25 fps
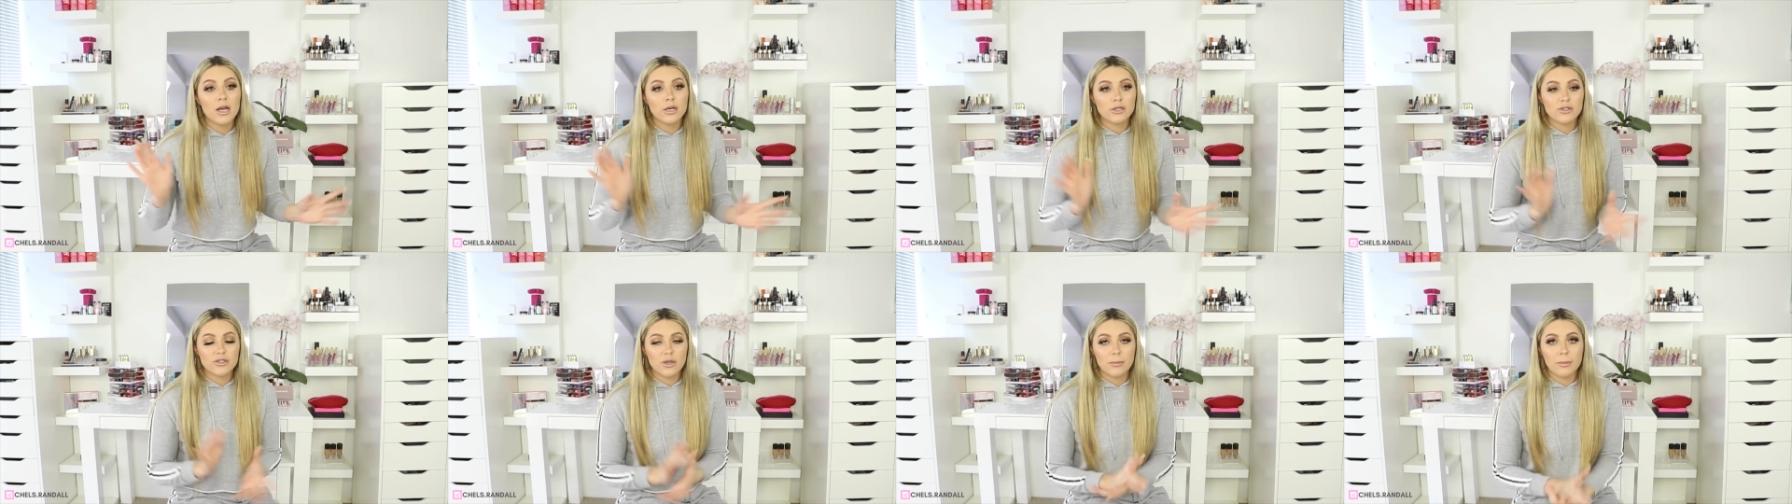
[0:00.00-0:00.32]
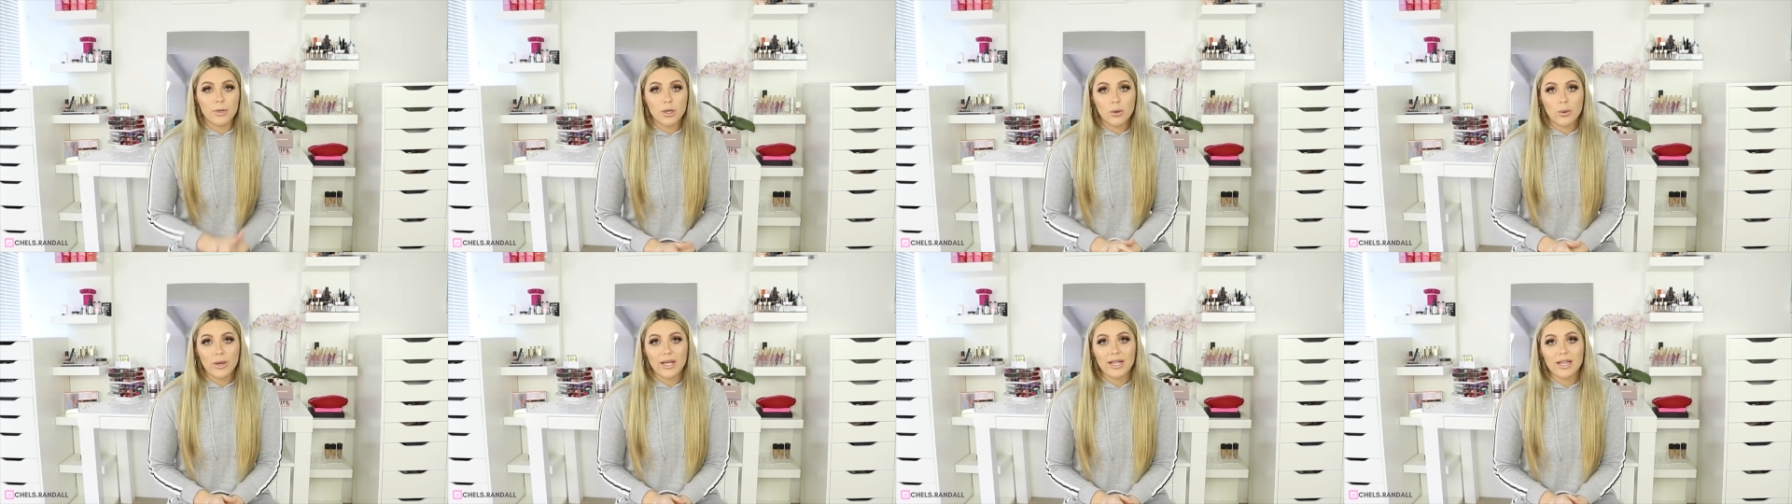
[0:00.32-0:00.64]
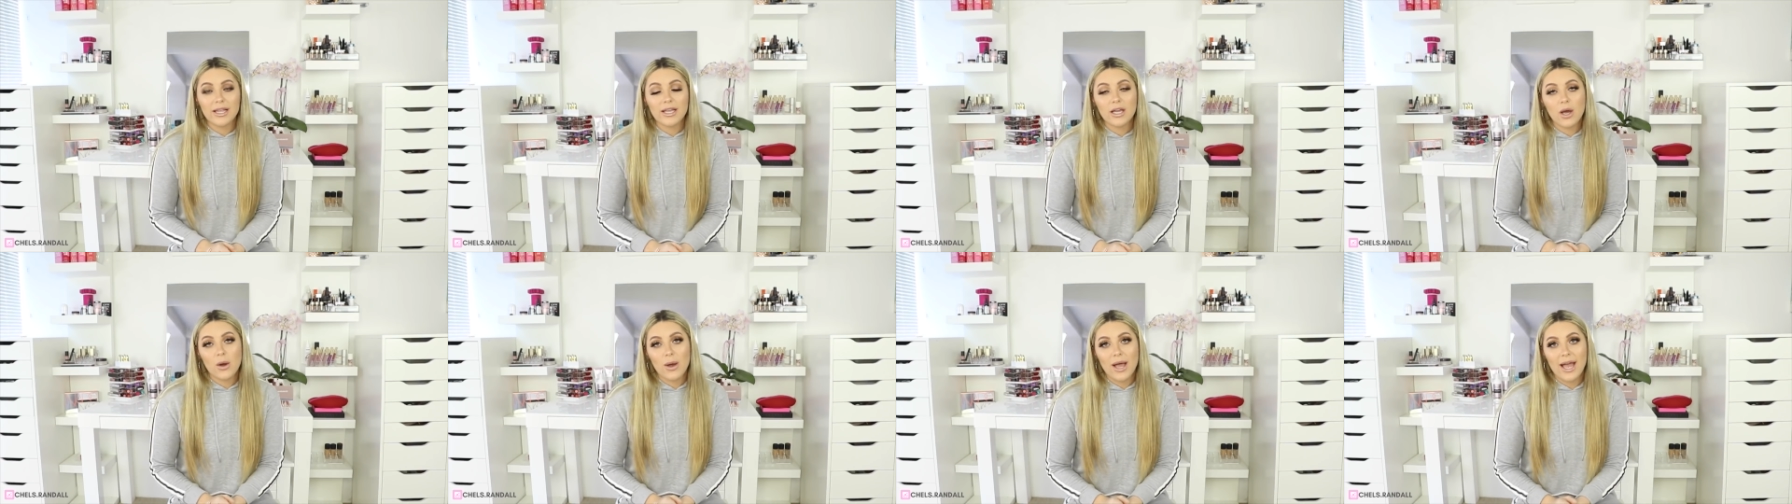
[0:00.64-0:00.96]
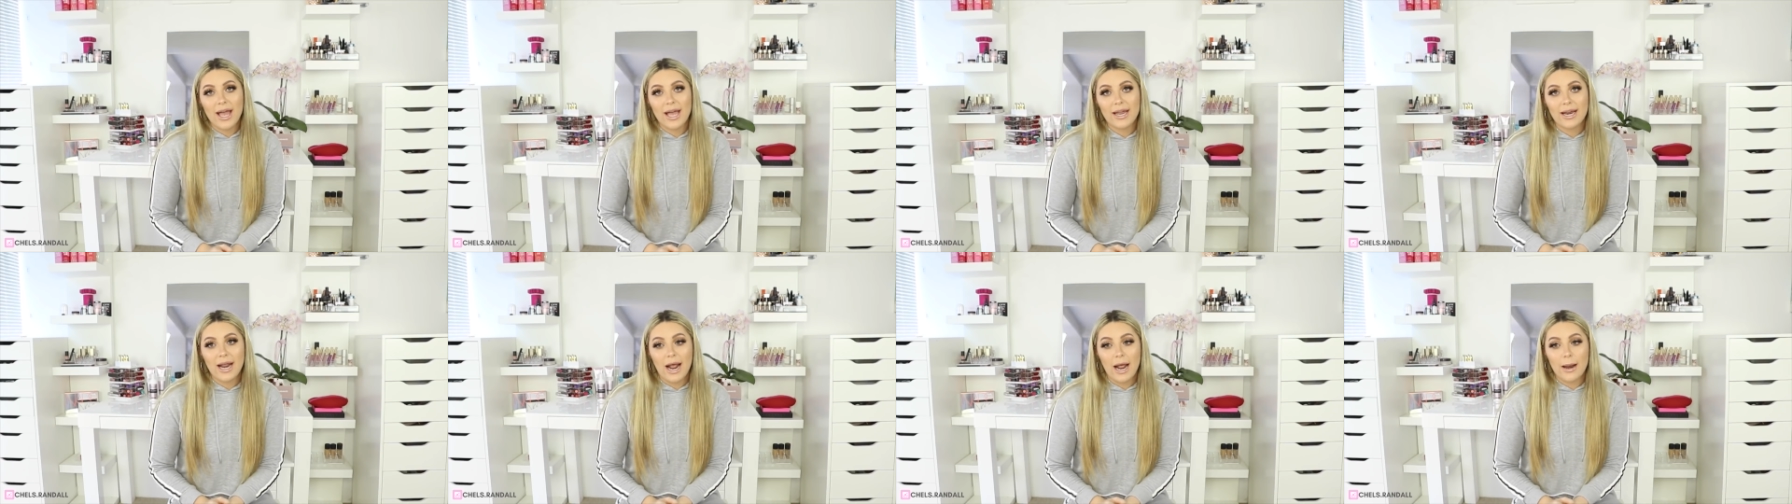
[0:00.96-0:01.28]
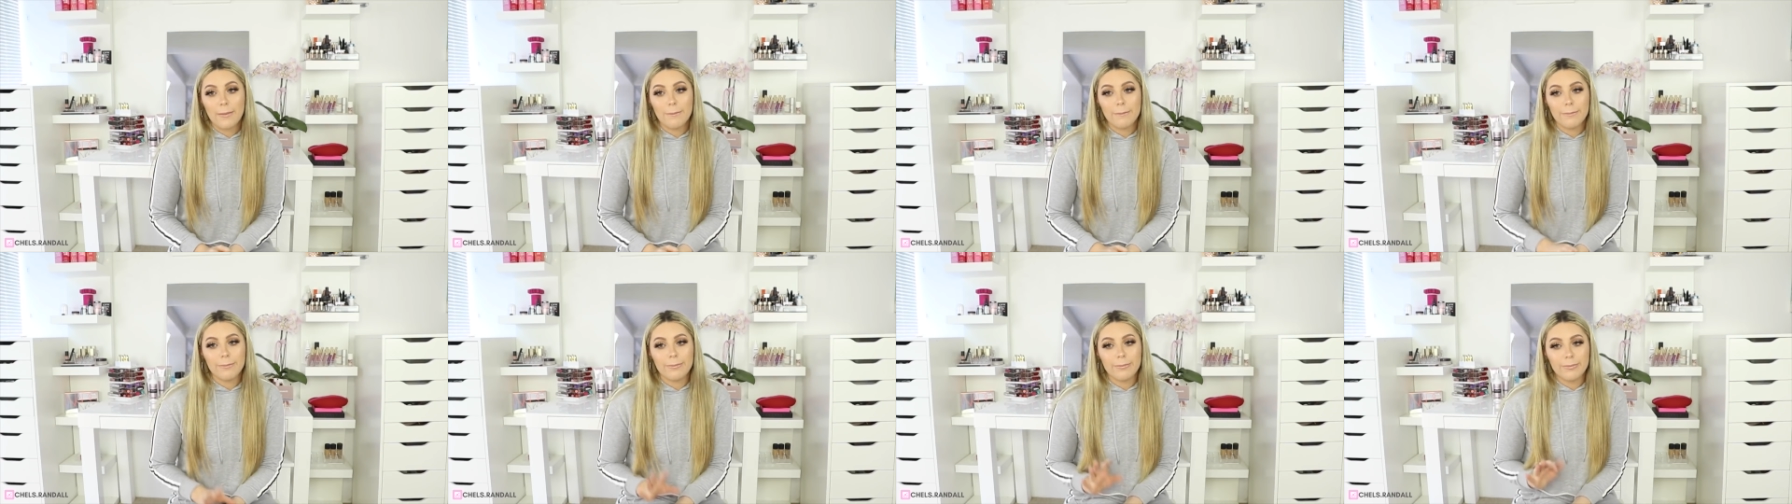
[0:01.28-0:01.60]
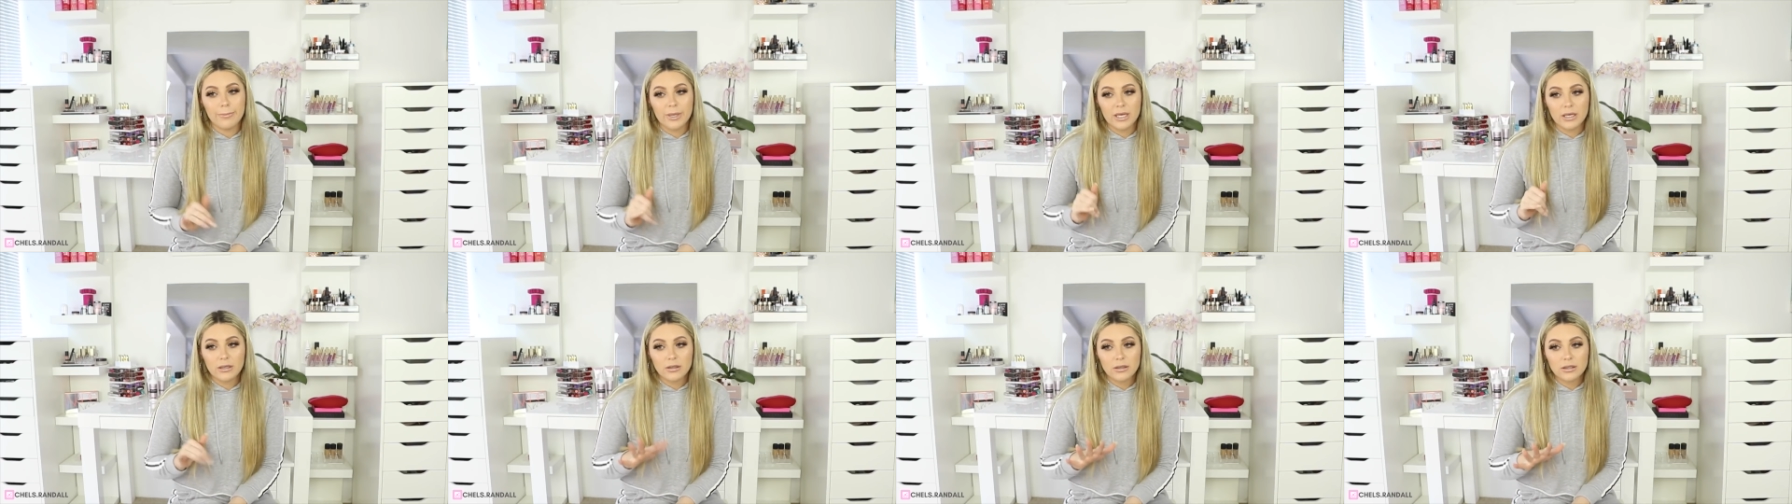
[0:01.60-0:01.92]
So I'm going to quickly go ahead and
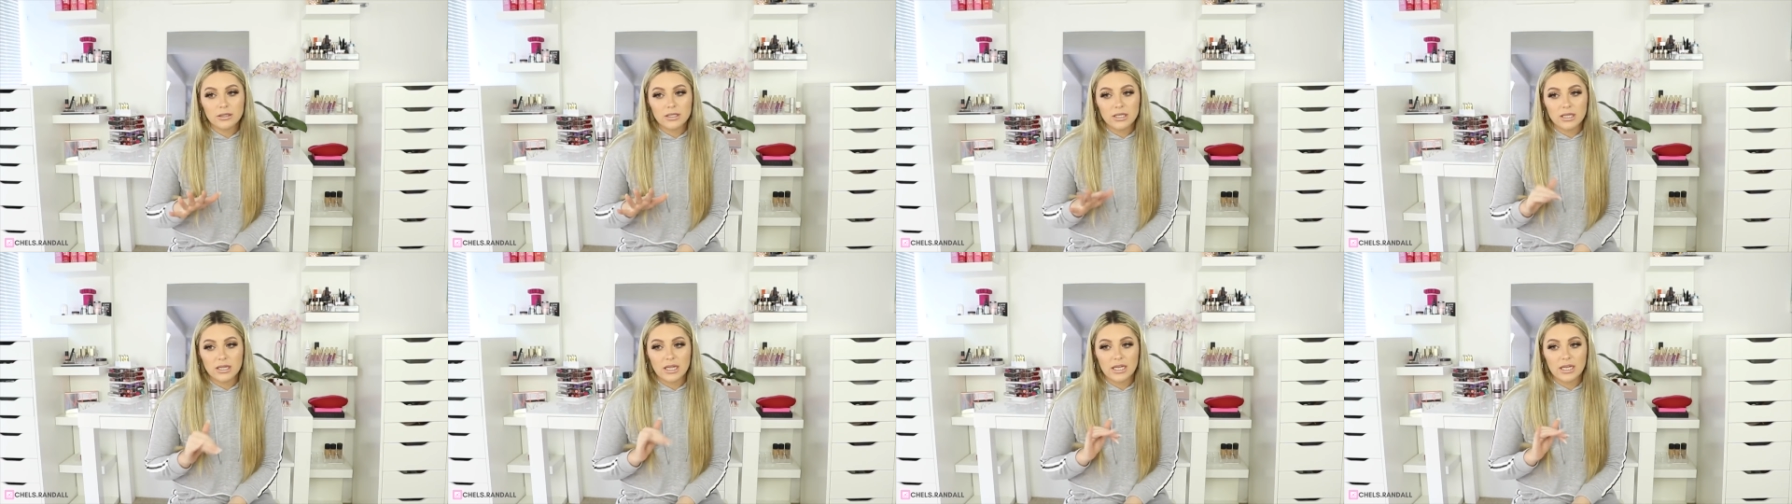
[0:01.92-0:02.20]
build